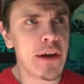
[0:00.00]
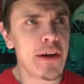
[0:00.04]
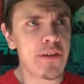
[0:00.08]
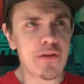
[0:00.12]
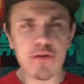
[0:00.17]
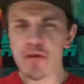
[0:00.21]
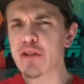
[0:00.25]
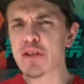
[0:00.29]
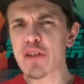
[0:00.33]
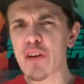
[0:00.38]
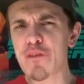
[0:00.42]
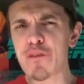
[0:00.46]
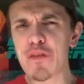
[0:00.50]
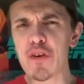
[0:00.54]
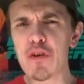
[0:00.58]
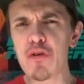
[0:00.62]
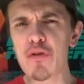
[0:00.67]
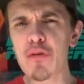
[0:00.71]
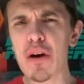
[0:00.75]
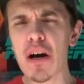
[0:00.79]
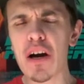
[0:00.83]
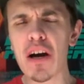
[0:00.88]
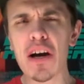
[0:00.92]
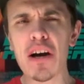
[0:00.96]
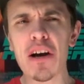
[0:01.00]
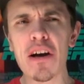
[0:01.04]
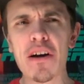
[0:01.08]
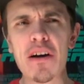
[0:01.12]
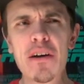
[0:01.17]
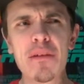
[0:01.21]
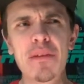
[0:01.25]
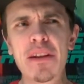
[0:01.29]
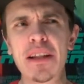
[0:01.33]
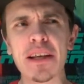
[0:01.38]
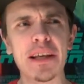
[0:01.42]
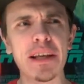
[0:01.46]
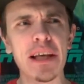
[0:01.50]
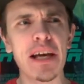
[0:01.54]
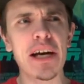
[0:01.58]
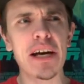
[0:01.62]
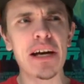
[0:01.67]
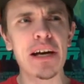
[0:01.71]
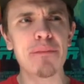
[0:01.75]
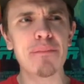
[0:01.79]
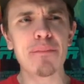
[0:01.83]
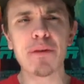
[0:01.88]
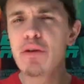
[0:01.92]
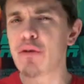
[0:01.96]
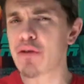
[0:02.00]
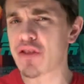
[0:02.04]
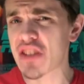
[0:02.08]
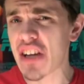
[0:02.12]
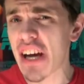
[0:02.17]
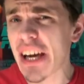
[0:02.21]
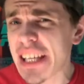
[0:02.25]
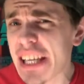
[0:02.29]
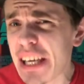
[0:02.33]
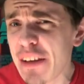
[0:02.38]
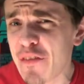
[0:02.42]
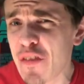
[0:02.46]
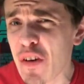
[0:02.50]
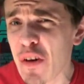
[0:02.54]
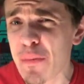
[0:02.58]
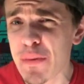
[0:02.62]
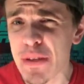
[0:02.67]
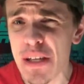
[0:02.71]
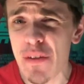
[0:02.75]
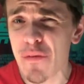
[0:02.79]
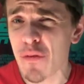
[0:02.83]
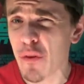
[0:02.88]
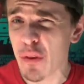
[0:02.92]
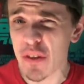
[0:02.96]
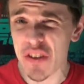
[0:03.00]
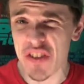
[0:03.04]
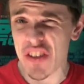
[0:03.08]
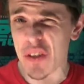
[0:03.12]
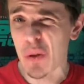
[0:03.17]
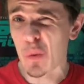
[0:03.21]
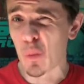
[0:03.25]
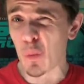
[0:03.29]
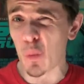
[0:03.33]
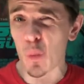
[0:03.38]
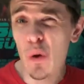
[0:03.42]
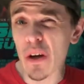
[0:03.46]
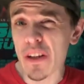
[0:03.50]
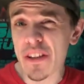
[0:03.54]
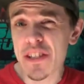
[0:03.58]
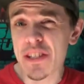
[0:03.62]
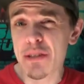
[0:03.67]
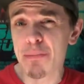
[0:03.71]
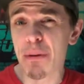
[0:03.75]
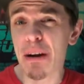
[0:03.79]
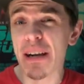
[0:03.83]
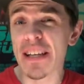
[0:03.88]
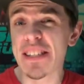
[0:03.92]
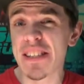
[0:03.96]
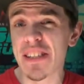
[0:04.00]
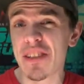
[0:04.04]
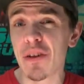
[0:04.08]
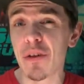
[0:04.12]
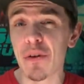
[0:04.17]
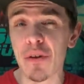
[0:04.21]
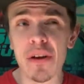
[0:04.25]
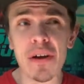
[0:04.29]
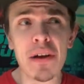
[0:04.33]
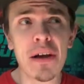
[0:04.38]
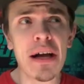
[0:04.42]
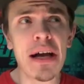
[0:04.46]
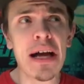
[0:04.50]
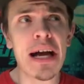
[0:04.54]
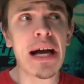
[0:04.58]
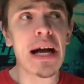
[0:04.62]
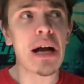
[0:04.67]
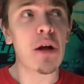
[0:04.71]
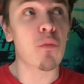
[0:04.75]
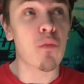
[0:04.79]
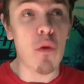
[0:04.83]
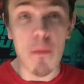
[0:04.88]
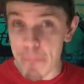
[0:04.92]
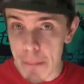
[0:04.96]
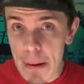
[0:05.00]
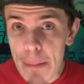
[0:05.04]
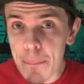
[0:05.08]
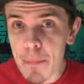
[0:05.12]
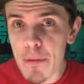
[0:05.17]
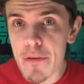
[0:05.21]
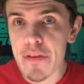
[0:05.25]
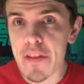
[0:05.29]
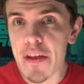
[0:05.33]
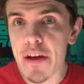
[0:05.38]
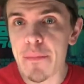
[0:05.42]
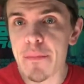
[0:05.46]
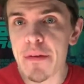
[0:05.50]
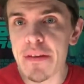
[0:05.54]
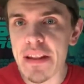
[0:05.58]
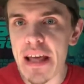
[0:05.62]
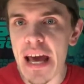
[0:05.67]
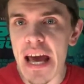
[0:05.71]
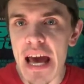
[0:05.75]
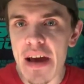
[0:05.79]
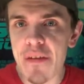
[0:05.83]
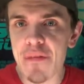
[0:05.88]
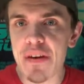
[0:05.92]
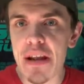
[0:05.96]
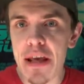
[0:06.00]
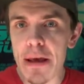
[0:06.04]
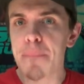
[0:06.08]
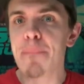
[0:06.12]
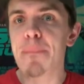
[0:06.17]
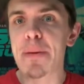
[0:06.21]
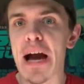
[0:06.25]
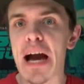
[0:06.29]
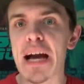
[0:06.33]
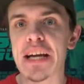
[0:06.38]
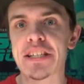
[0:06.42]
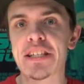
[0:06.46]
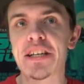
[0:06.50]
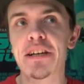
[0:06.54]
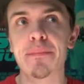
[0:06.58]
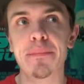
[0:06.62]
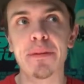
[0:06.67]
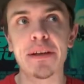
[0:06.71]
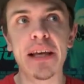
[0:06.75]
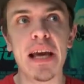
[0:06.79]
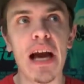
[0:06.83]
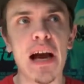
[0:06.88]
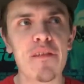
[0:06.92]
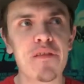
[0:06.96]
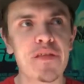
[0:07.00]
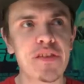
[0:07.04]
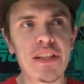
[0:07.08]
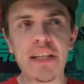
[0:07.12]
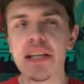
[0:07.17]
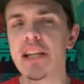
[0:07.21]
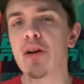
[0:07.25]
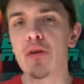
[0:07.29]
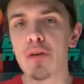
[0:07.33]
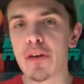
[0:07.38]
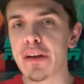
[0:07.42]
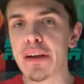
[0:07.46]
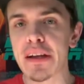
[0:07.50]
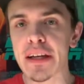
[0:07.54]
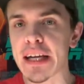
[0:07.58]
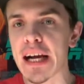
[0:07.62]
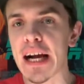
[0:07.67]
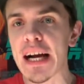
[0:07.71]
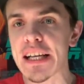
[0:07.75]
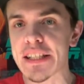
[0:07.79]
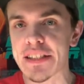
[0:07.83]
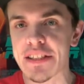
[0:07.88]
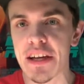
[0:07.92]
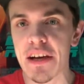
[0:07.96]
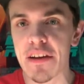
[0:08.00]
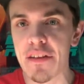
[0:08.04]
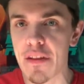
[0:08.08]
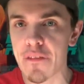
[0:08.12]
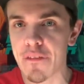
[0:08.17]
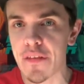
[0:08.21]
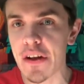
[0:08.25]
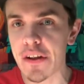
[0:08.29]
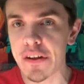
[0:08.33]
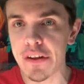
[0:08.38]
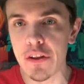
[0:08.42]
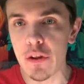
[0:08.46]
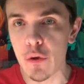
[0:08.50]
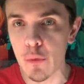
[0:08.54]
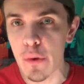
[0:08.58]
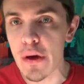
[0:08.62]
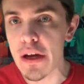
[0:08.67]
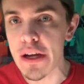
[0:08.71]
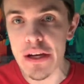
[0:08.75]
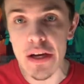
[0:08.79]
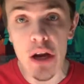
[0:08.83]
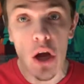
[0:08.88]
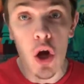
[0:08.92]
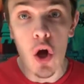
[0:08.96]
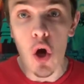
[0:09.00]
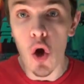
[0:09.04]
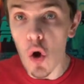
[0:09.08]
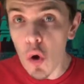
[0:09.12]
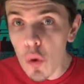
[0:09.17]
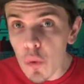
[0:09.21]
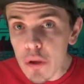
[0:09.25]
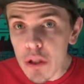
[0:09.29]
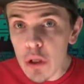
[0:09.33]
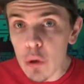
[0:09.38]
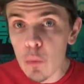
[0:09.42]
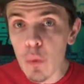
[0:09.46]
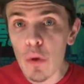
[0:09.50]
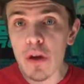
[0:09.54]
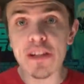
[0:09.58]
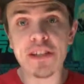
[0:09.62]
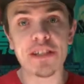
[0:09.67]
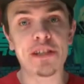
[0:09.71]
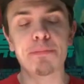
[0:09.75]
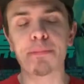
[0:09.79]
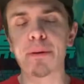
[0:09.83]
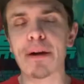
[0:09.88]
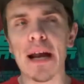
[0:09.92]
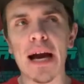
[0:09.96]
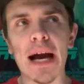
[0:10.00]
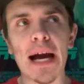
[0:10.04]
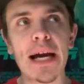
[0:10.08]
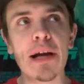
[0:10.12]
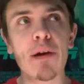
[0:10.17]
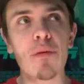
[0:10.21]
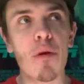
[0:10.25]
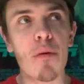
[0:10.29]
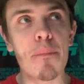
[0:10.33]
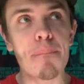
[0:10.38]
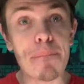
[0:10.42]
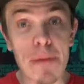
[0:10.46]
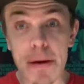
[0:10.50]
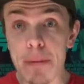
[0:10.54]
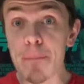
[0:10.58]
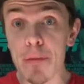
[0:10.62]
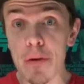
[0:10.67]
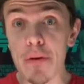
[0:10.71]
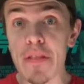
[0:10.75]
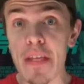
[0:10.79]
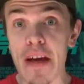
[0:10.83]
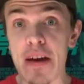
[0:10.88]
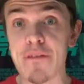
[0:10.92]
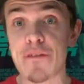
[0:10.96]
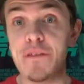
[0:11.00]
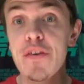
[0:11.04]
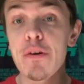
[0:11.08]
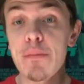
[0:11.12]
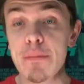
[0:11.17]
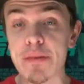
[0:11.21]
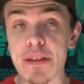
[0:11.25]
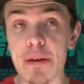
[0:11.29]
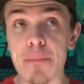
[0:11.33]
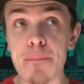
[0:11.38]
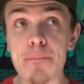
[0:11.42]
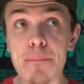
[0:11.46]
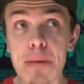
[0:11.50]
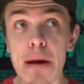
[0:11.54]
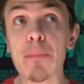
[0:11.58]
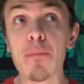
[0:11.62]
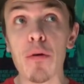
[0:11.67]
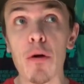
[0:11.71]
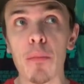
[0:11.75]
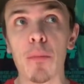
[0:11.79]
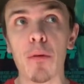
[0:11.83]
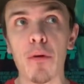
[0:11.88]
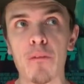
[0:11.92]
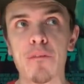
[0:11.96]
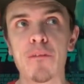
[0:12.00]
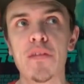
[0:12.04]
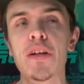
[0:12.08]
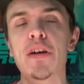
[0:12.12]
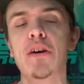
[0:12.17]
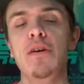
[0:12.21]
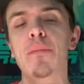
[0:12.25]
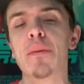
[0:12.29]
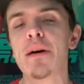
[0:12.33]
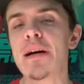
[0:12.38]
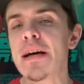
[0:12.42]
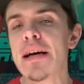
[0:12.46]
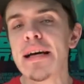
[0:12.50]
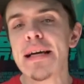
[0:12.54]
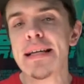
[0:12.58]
There's a few Miyazaki films I've only seen once, but I still remember them and they have an impact on me. I've seen only Nakasaka and the Valley and the Wind only once, but I remember that film. It's a memorable film.